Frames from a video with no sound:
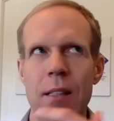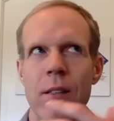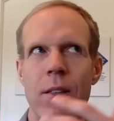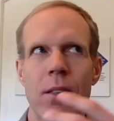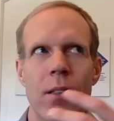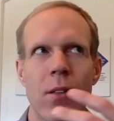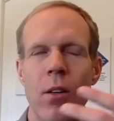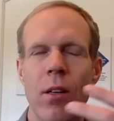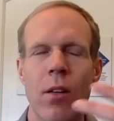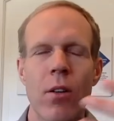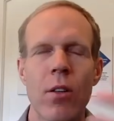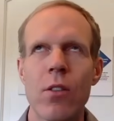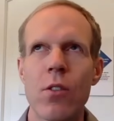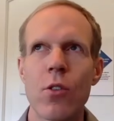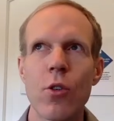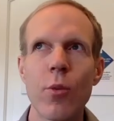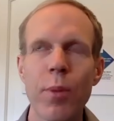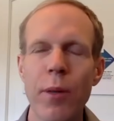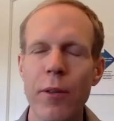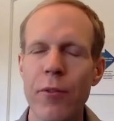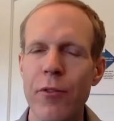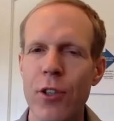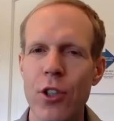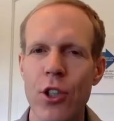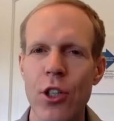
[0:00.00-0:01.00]
on a
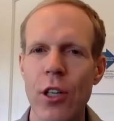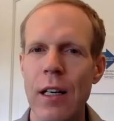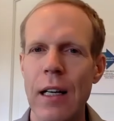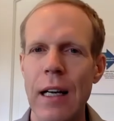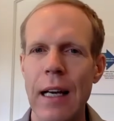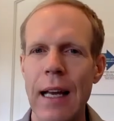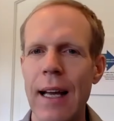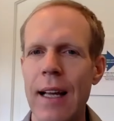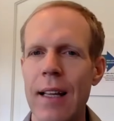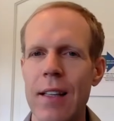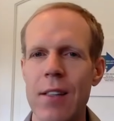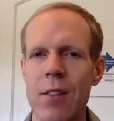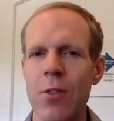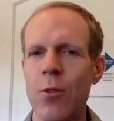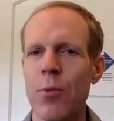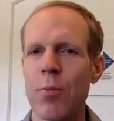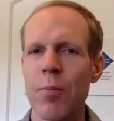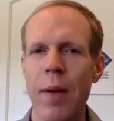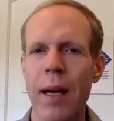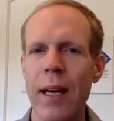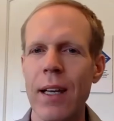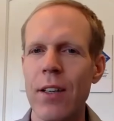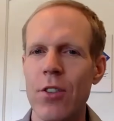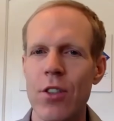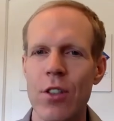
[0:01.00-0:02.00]
superficial glance, you
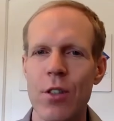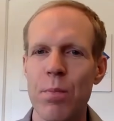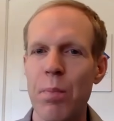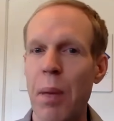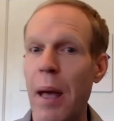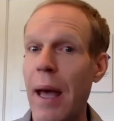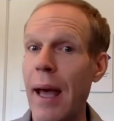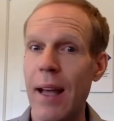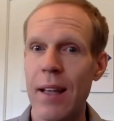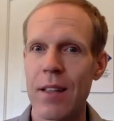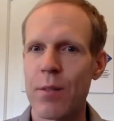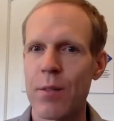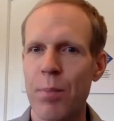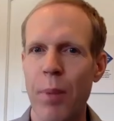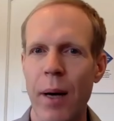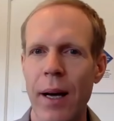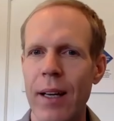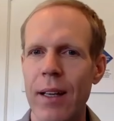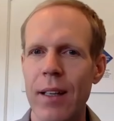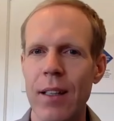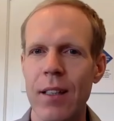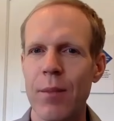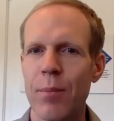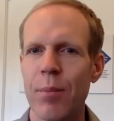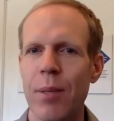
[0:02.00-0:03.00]
may just pass by
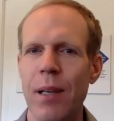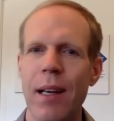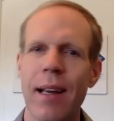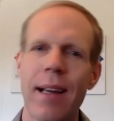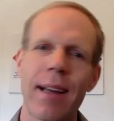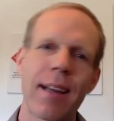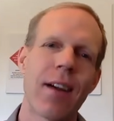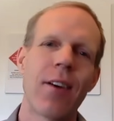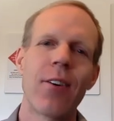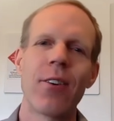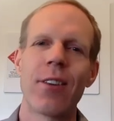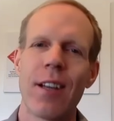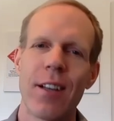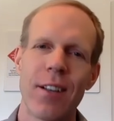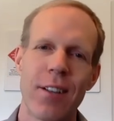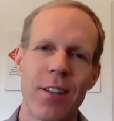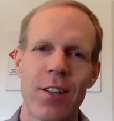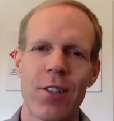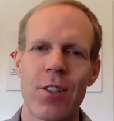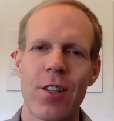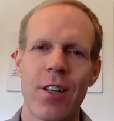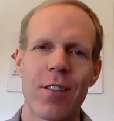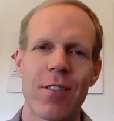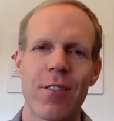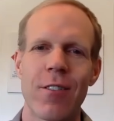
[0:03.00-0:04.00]
it and be like, oh yeah,
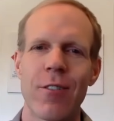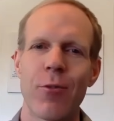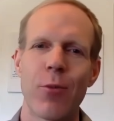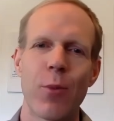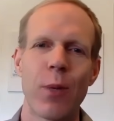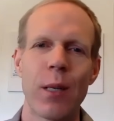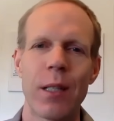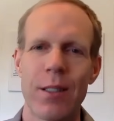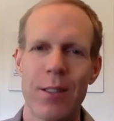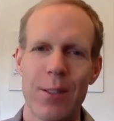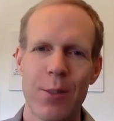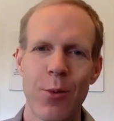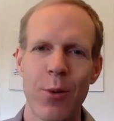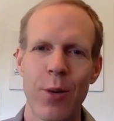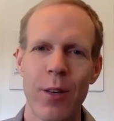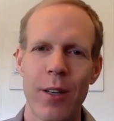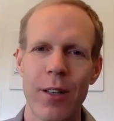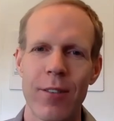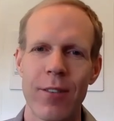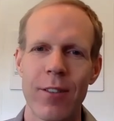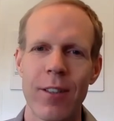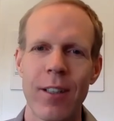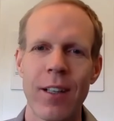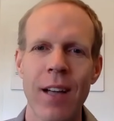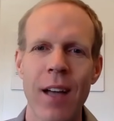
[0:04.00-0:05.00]
digestive wellness,
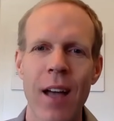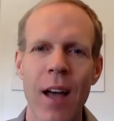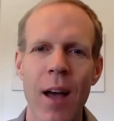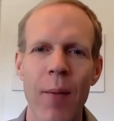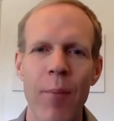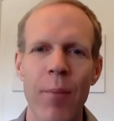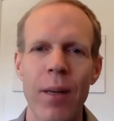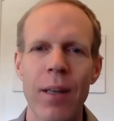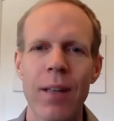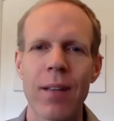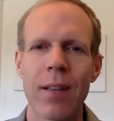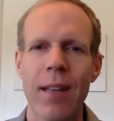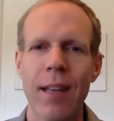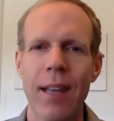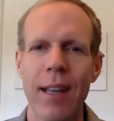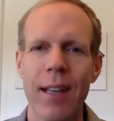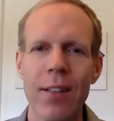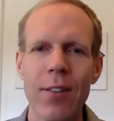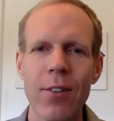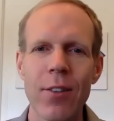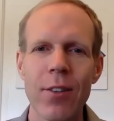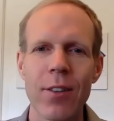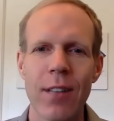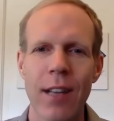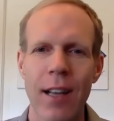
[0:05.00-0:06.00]
whatever. But can you
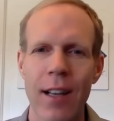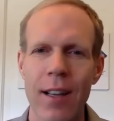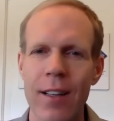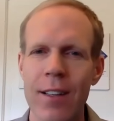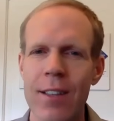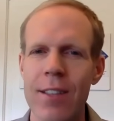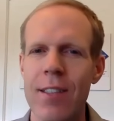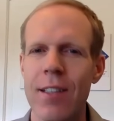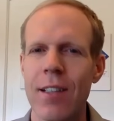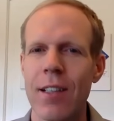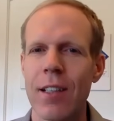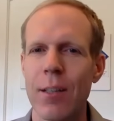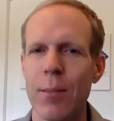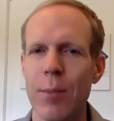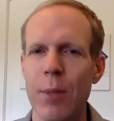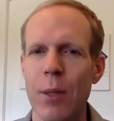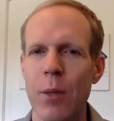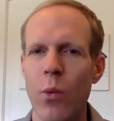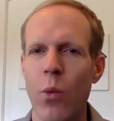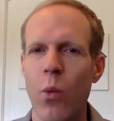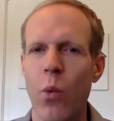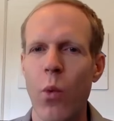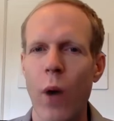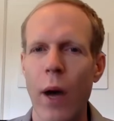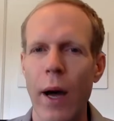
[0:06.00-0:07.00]
tell us a little bit
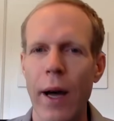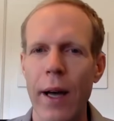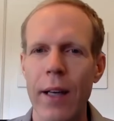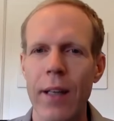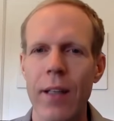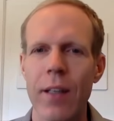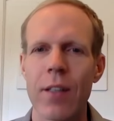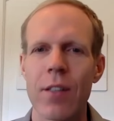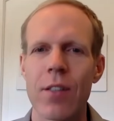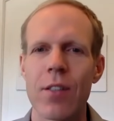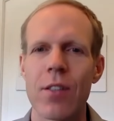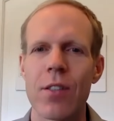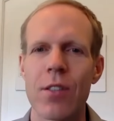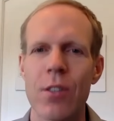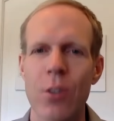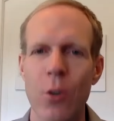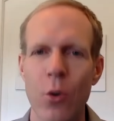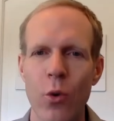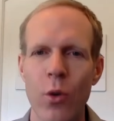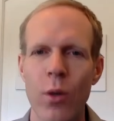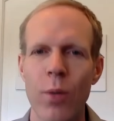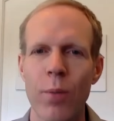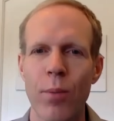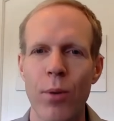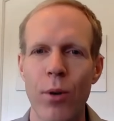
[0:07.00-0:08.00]
why it is so
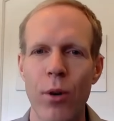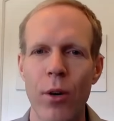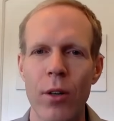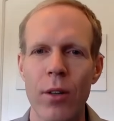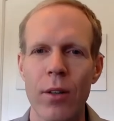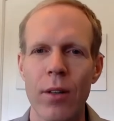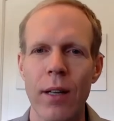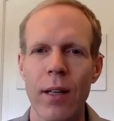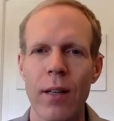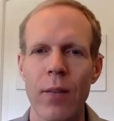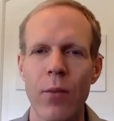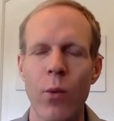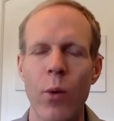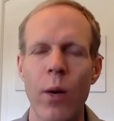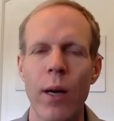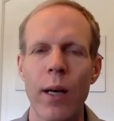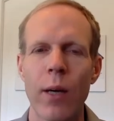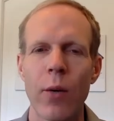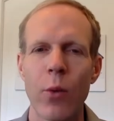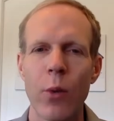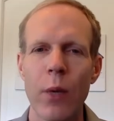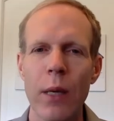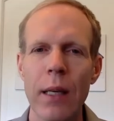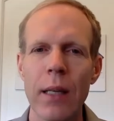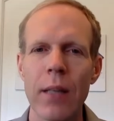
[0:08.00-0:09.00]
important and why
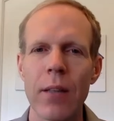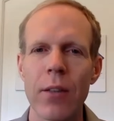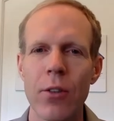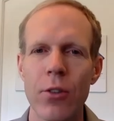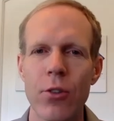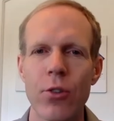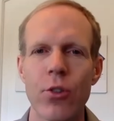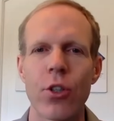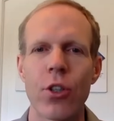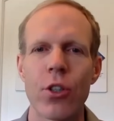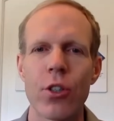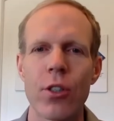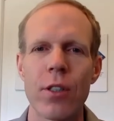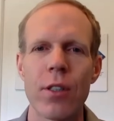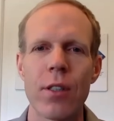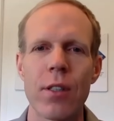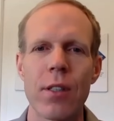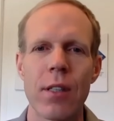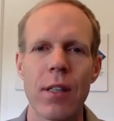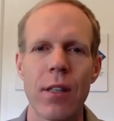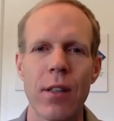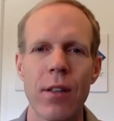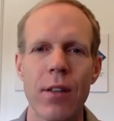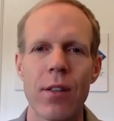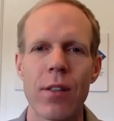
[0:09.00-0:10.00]
we nutritionists
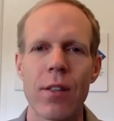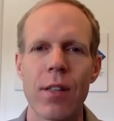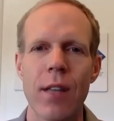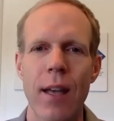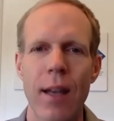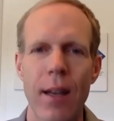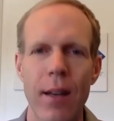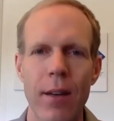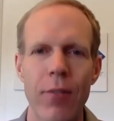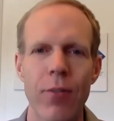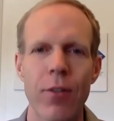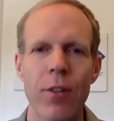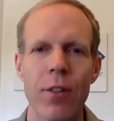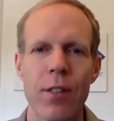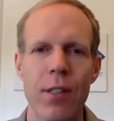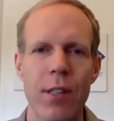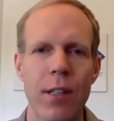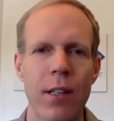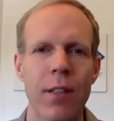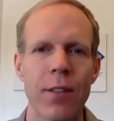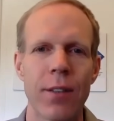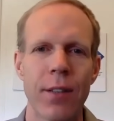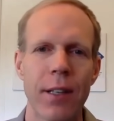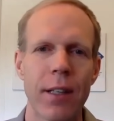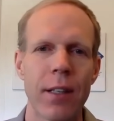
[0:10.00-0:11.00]
see this every single
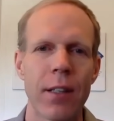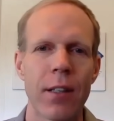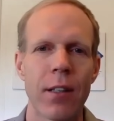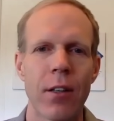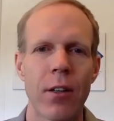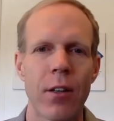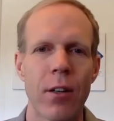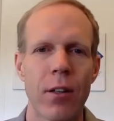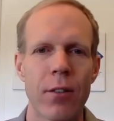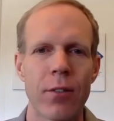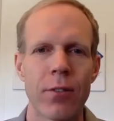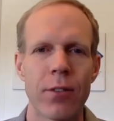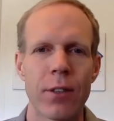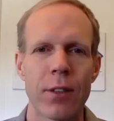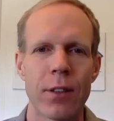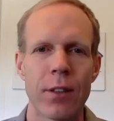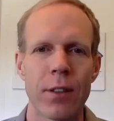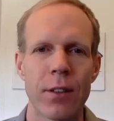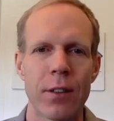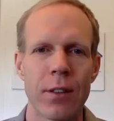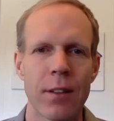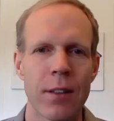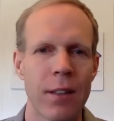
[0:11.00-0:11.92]
day in our offices?